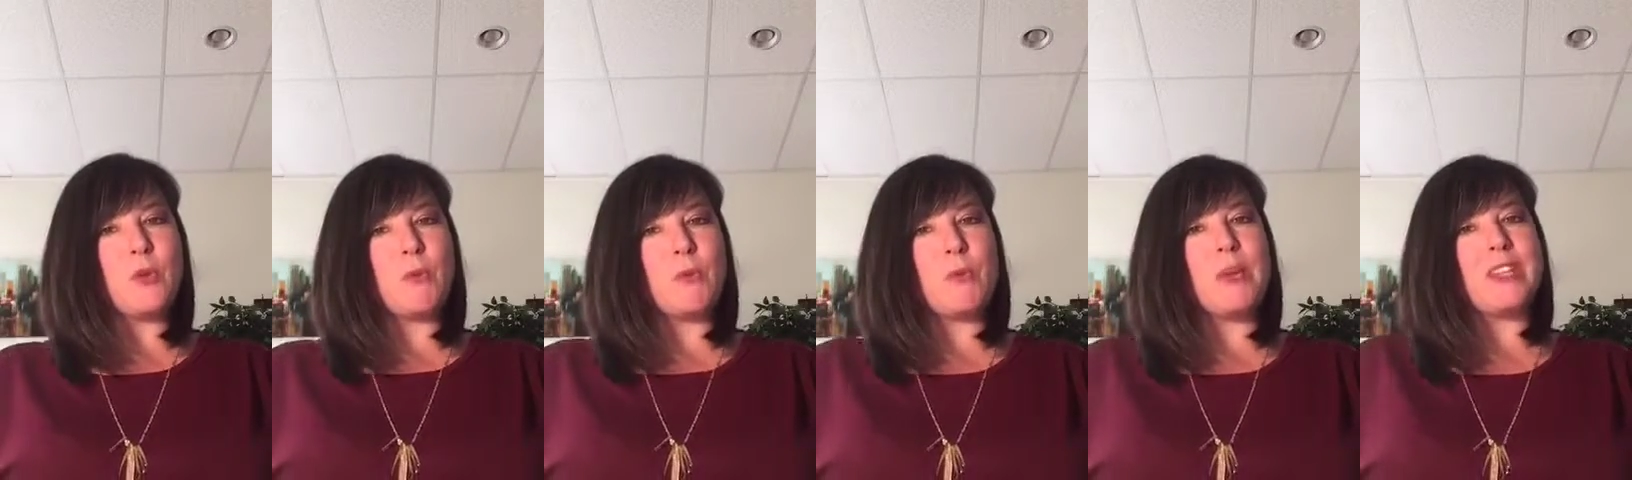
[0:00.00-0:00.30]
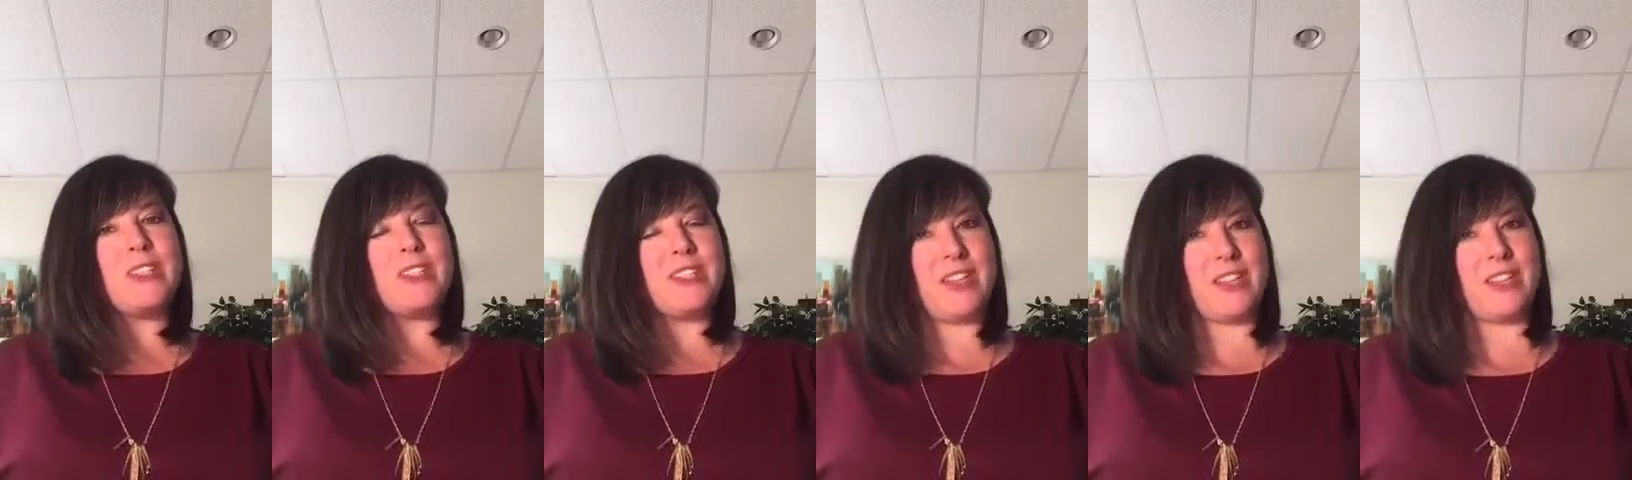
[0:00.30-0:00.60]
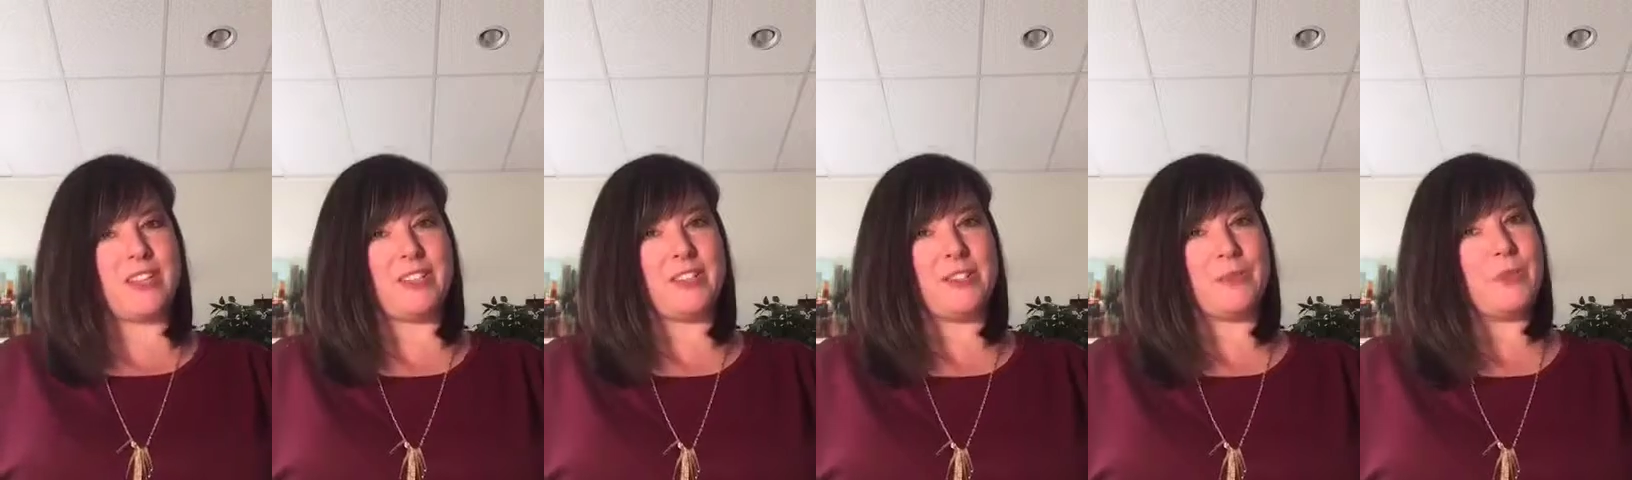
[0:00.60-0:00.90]

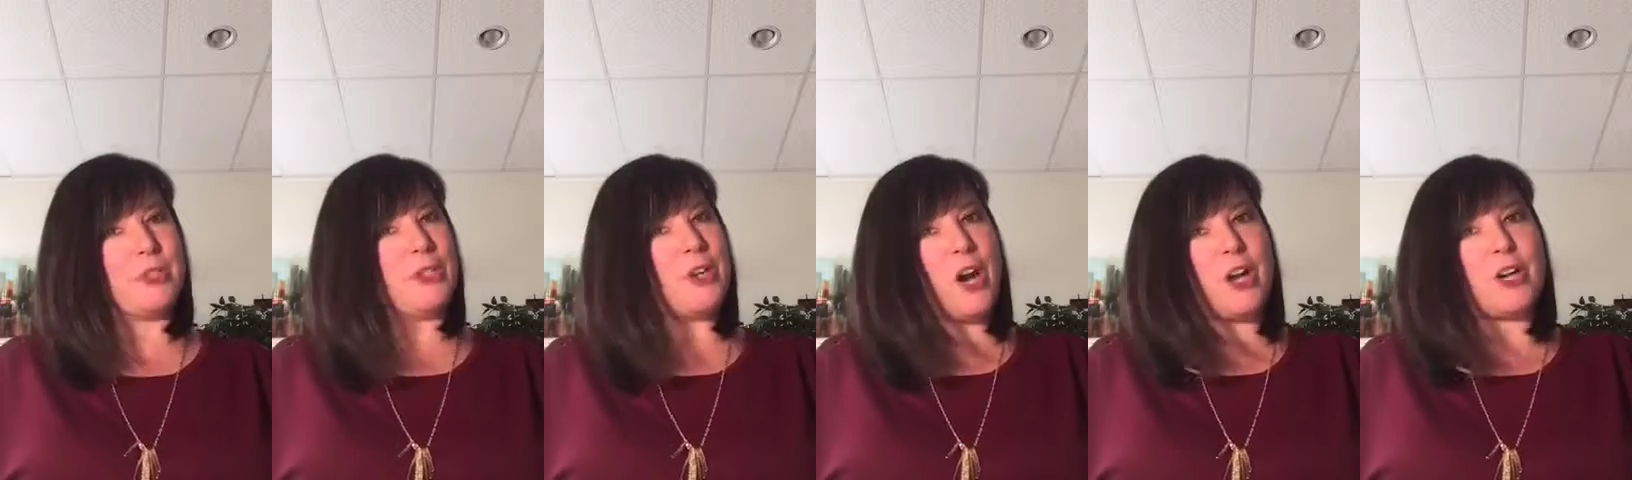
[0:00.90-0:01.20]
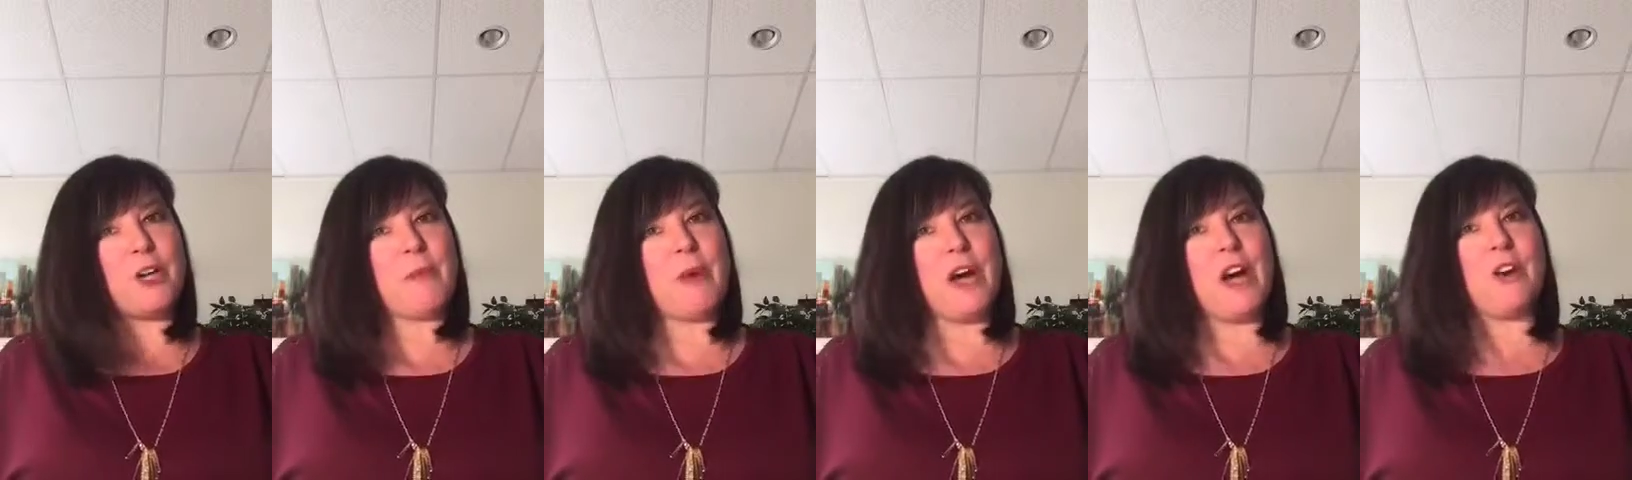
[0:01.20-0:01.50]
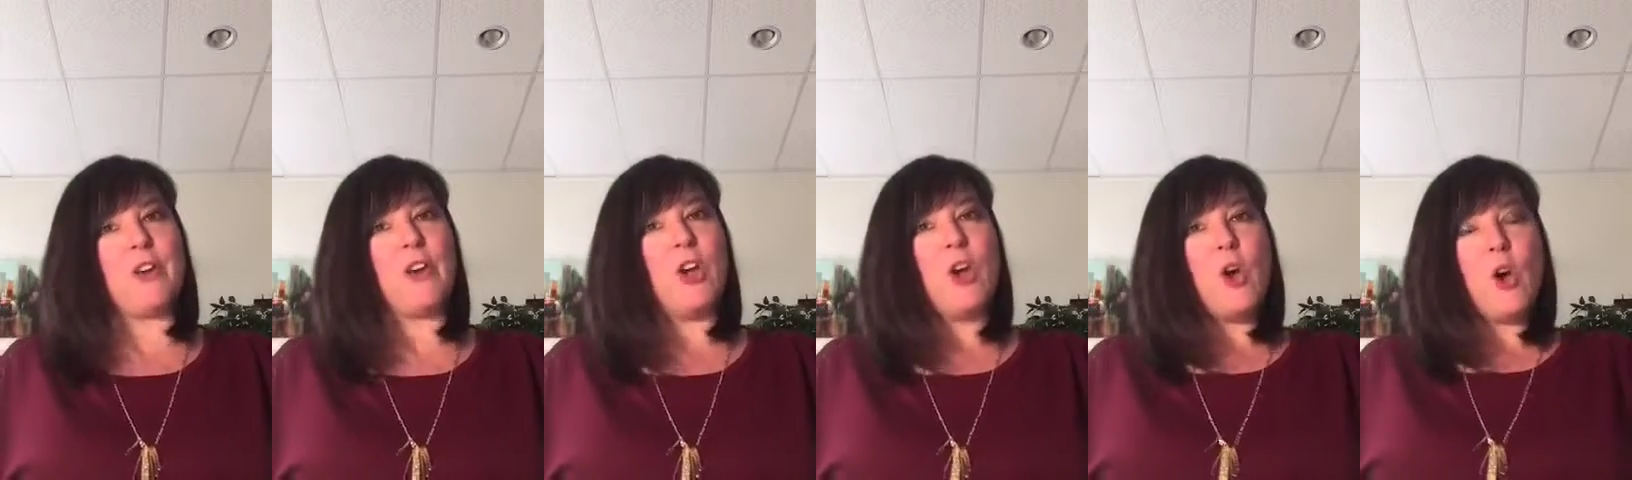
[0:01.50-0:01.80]
business, we talk
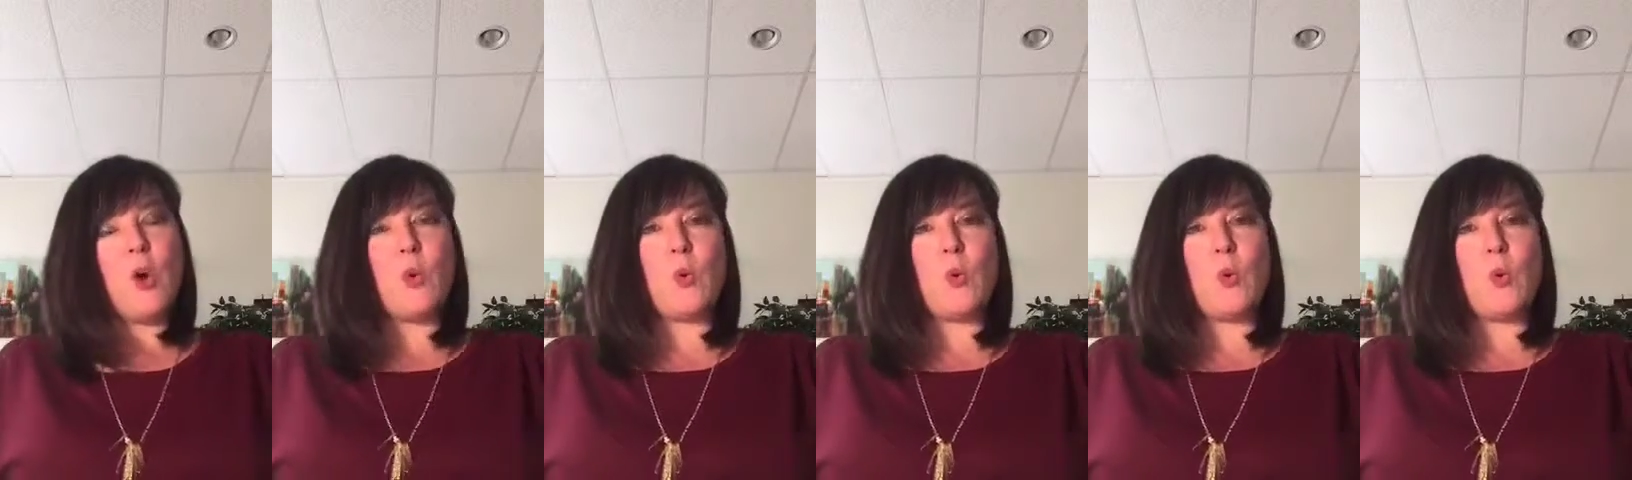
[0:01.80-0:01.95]
about